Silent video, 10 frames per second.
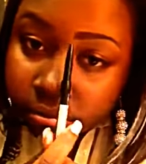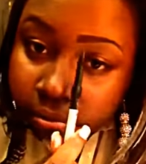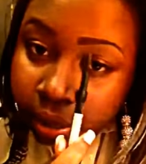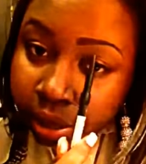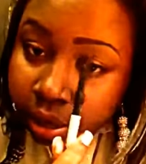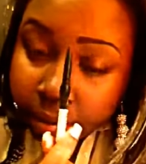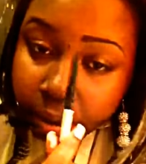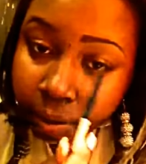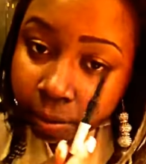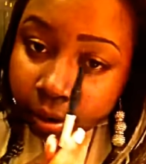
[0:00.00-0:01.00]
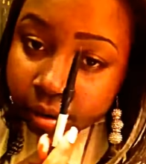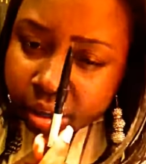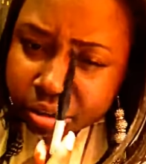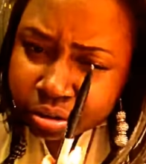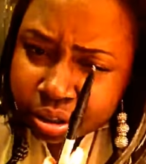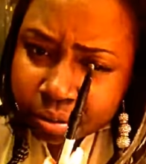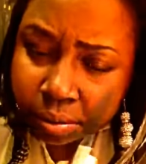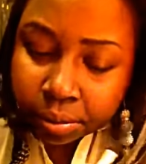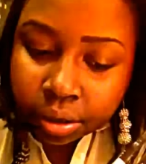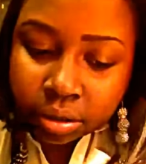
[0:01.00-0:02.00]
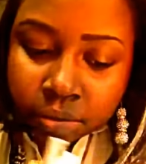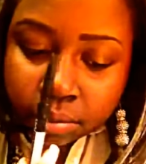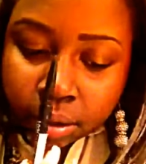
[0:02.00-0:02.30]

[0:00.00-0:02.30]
made up eyebrows unless you see me in person.